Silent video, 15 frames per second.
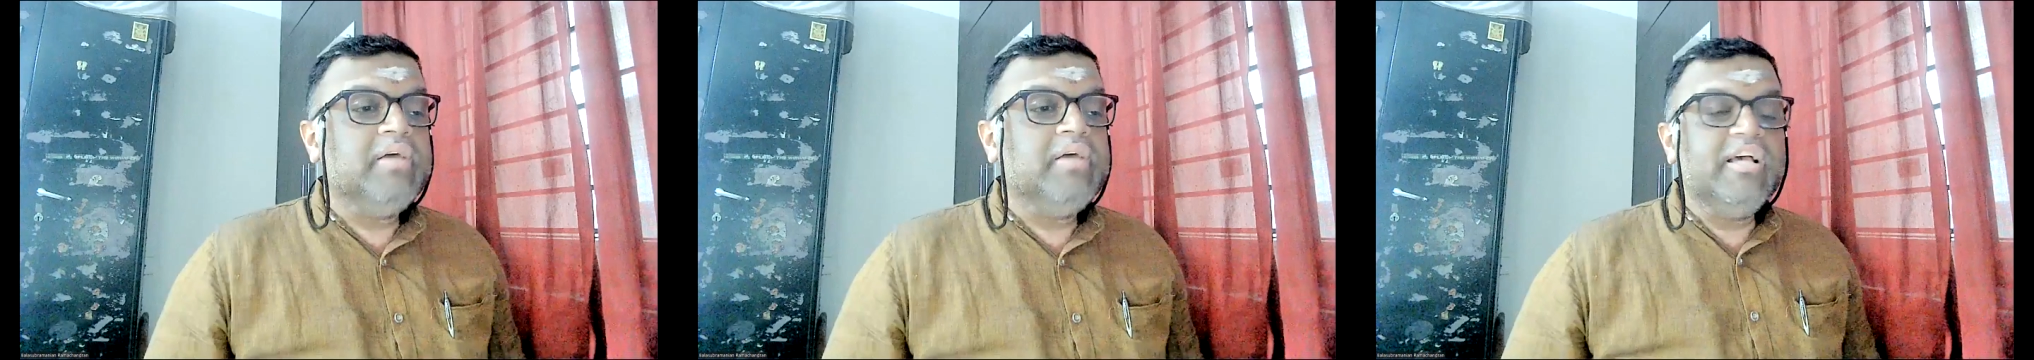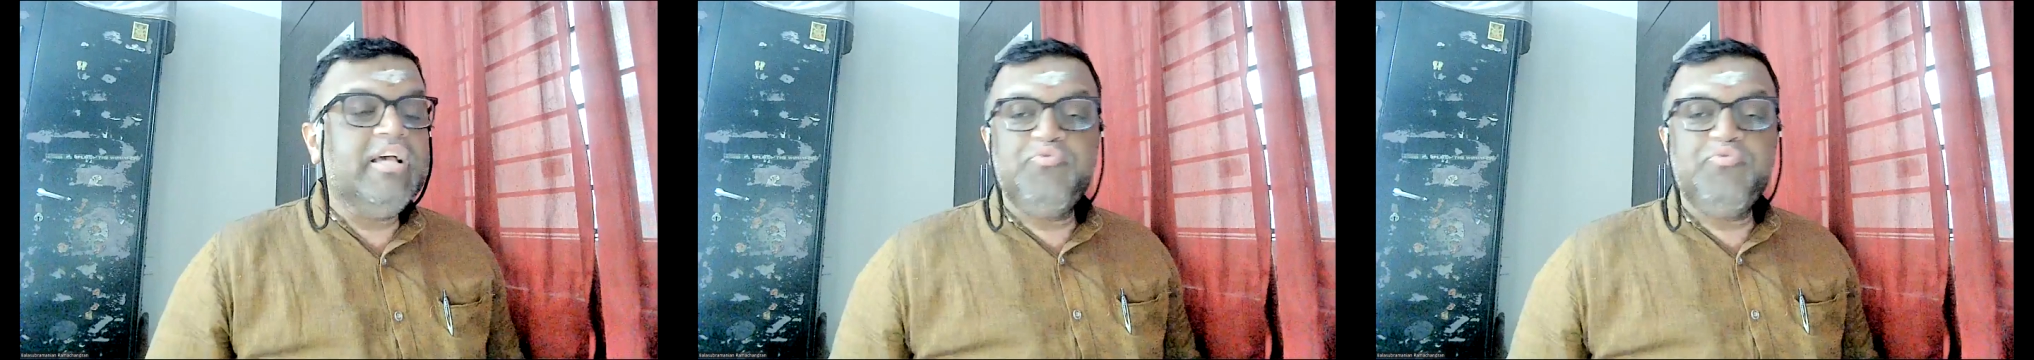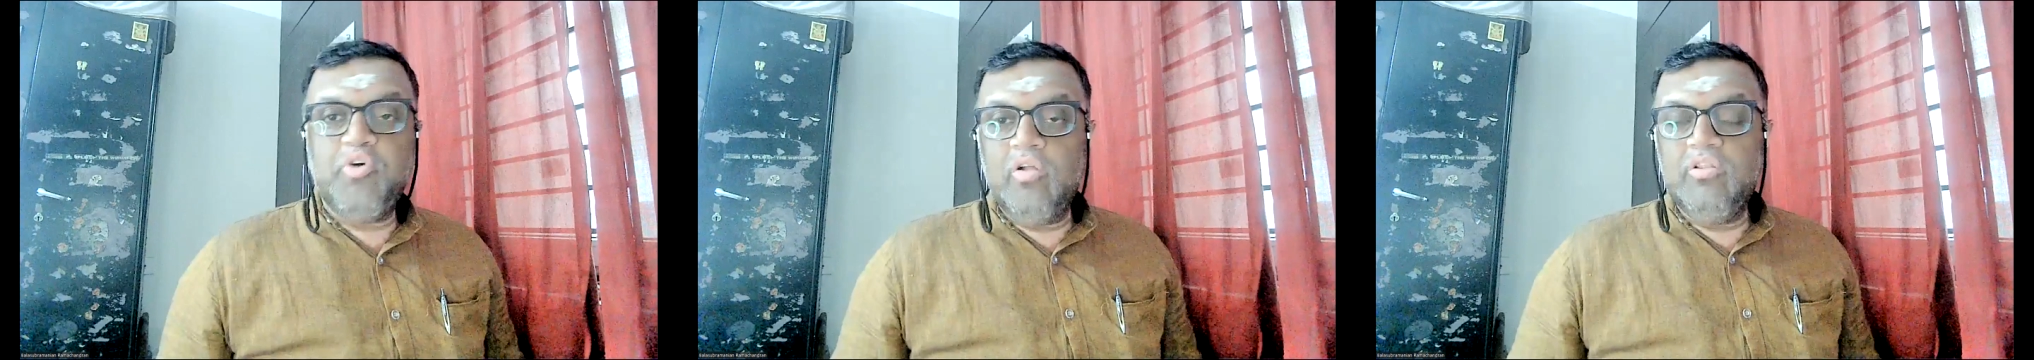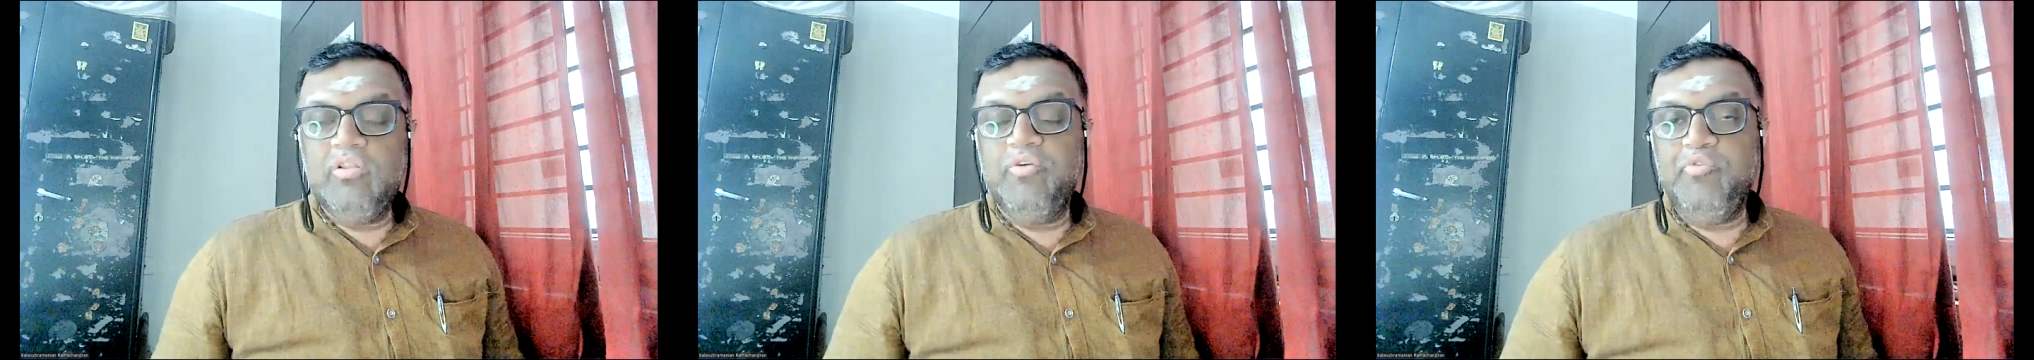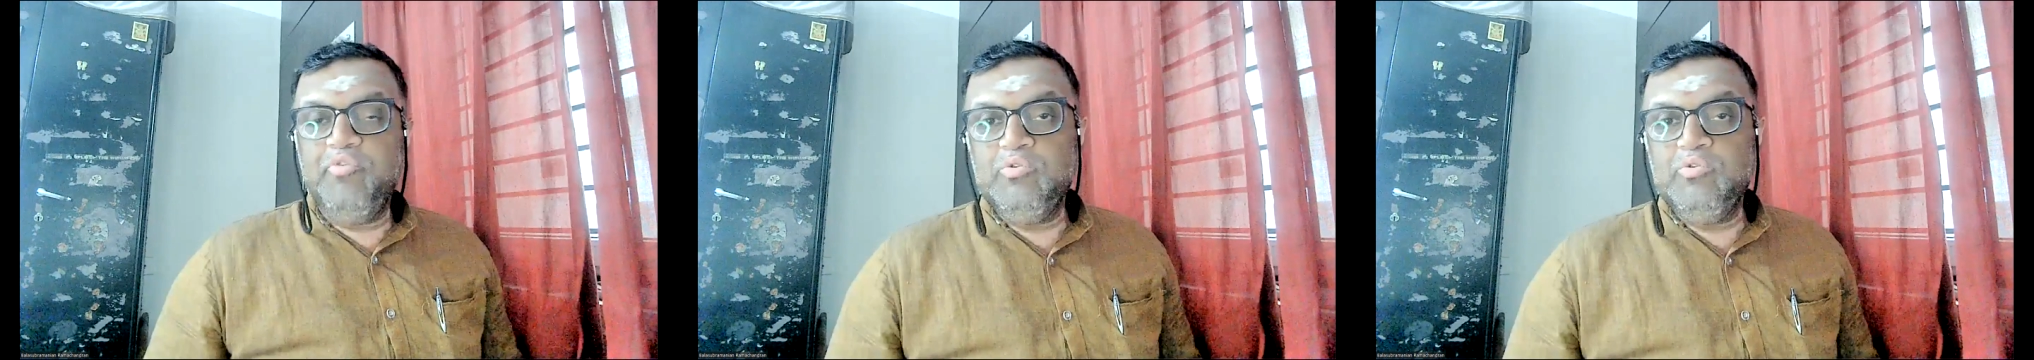Thanks for all the
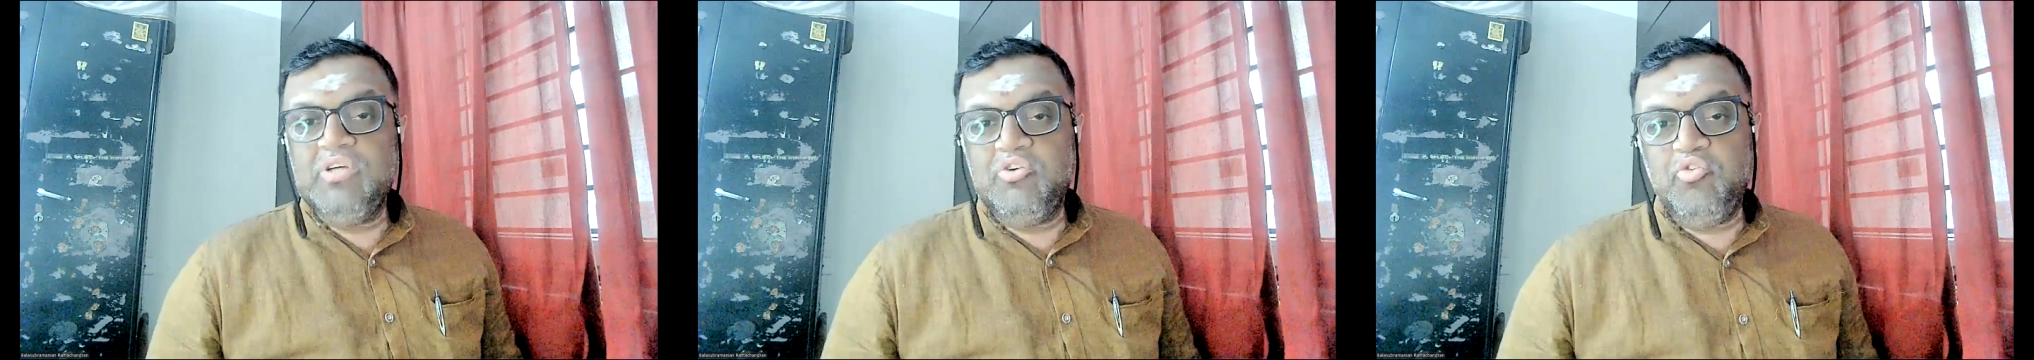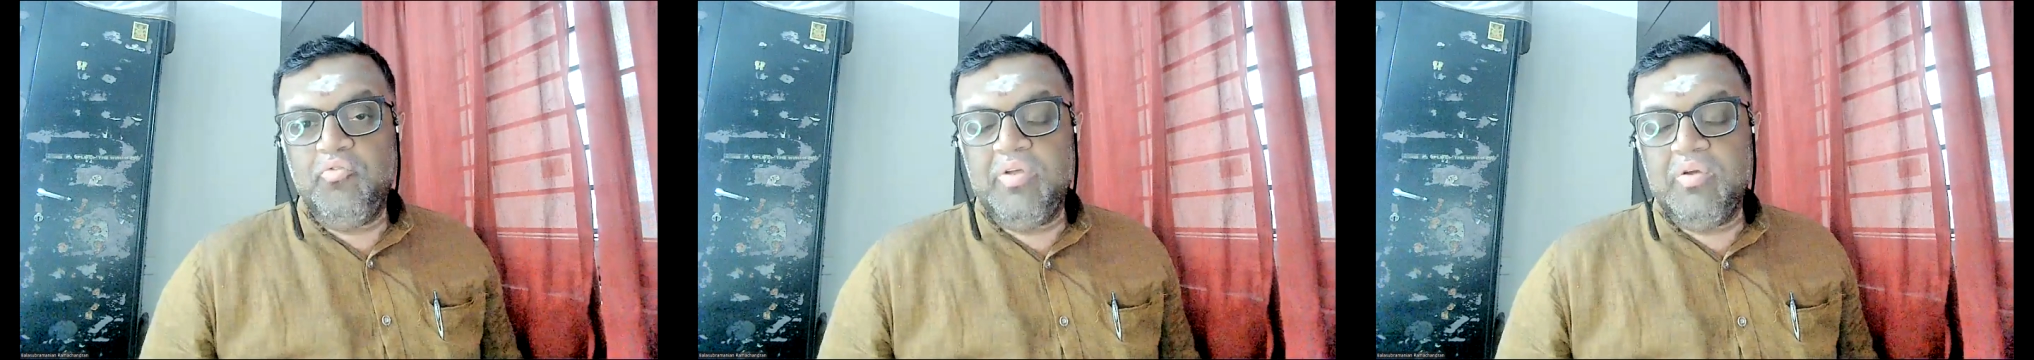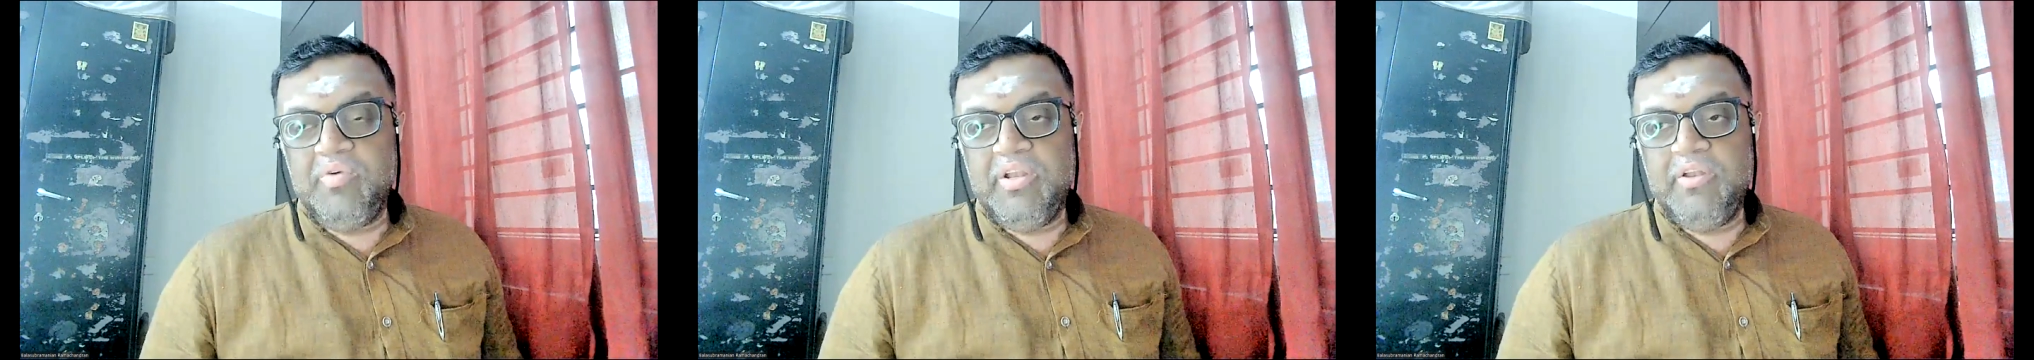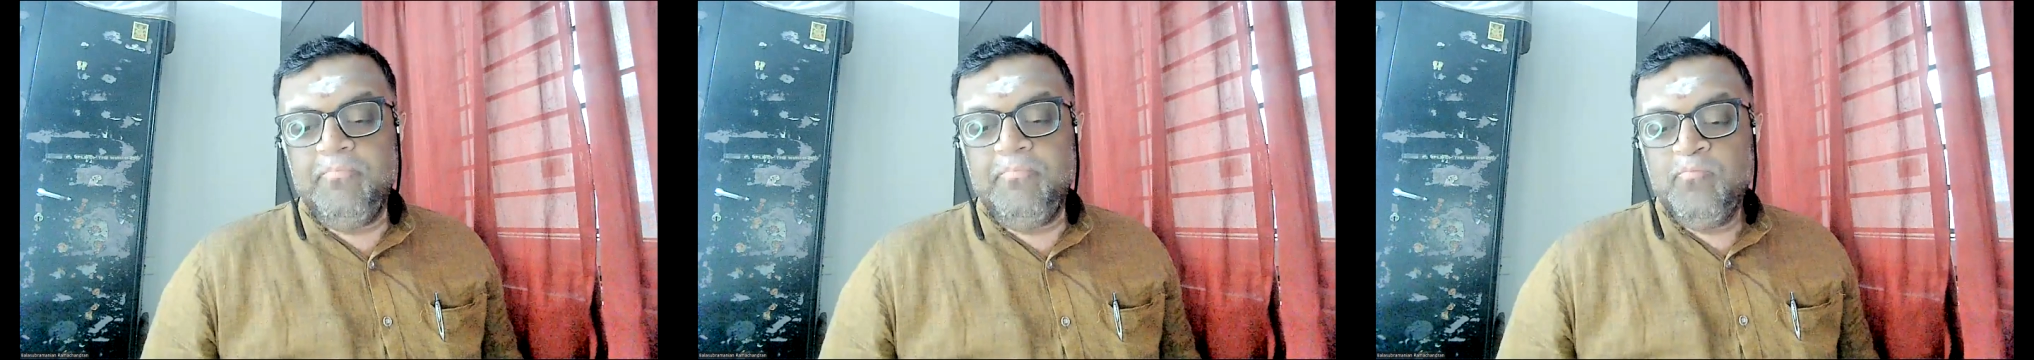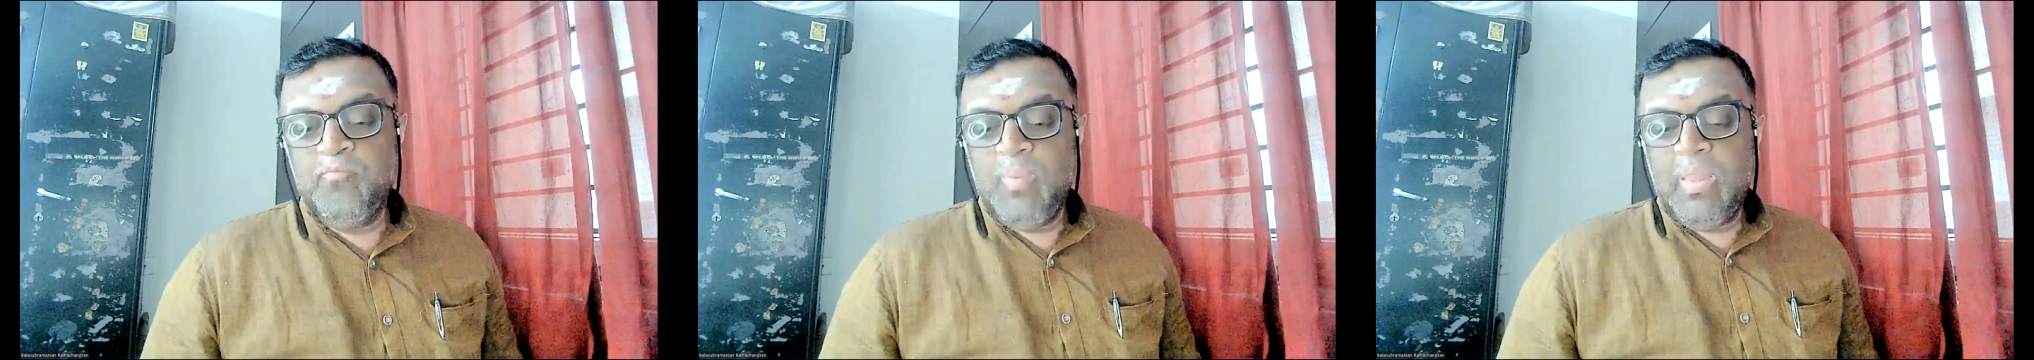views that you've given.